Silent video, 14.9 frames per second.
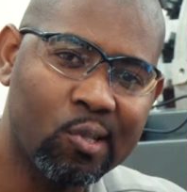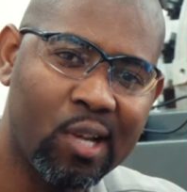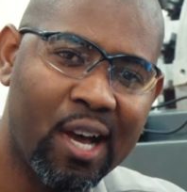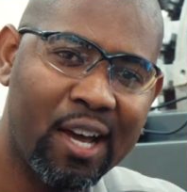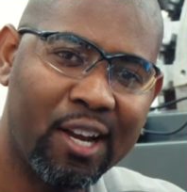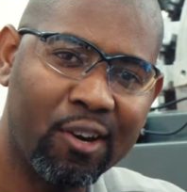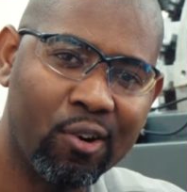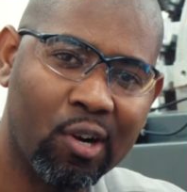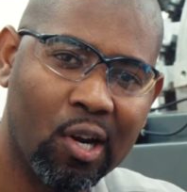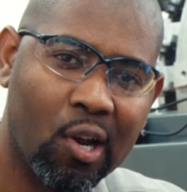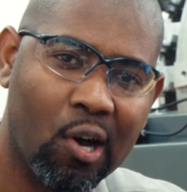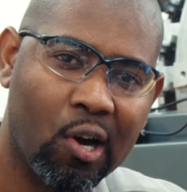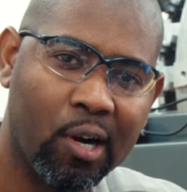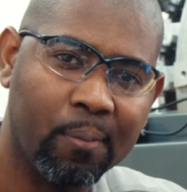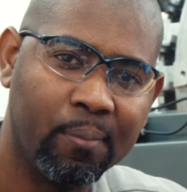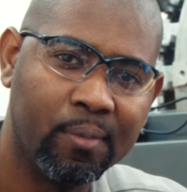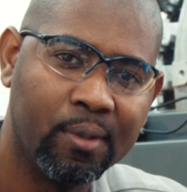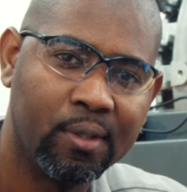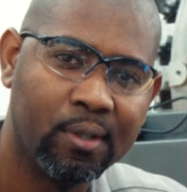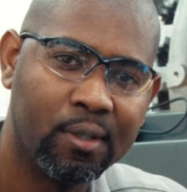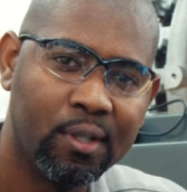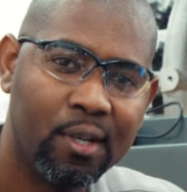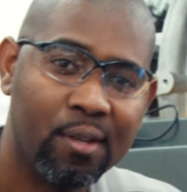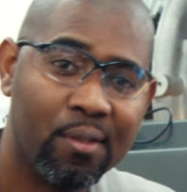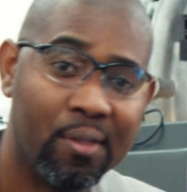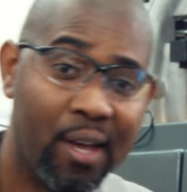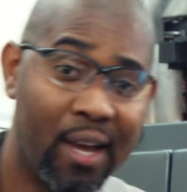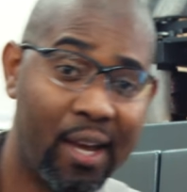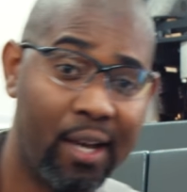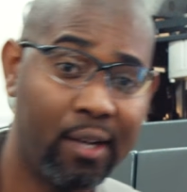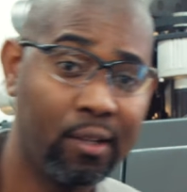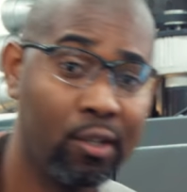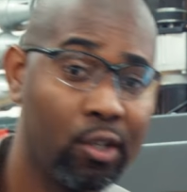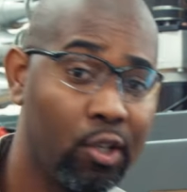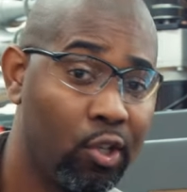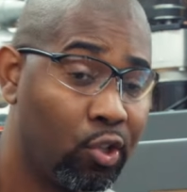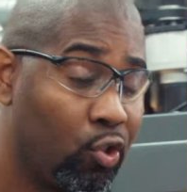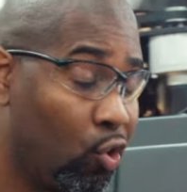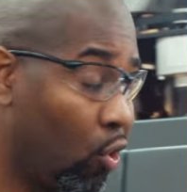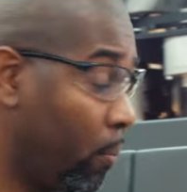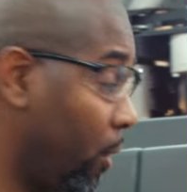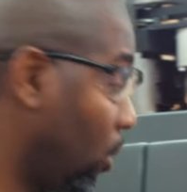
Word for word: slide error alarm. Then you'll be